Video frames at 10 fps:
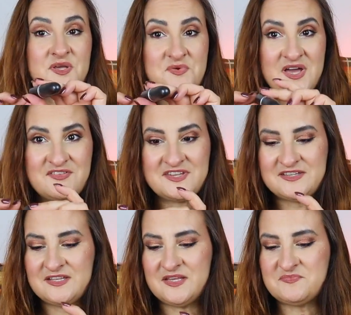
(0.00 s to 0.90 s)
here we have
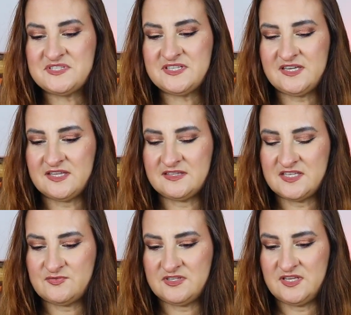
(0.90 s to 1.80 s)
another lipstick, and
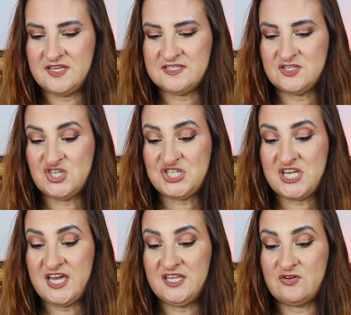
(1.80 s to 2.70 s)
this one is in
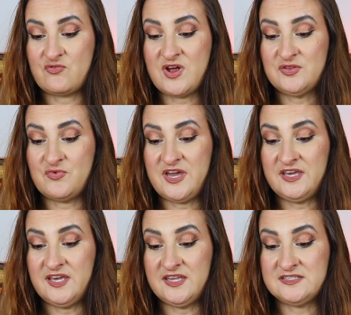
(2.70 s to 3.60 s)
shade Runway
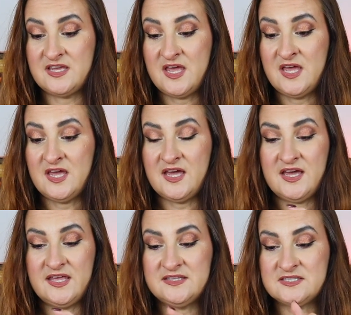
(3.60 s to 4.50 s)
Hit.
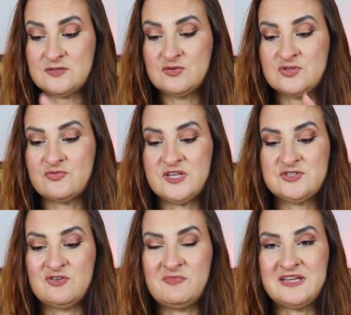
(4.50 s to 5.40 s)
And this is also
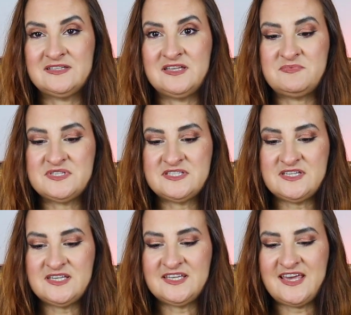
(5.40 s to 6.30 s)
retro matte
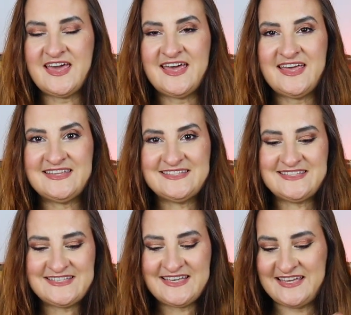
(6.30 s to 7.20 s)
lipstick.
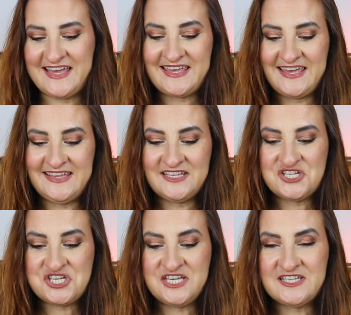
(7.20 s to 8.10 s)
And again, a
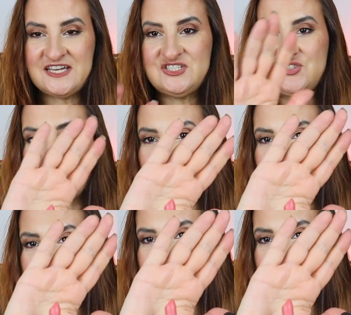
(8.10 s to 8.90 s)
shade I don't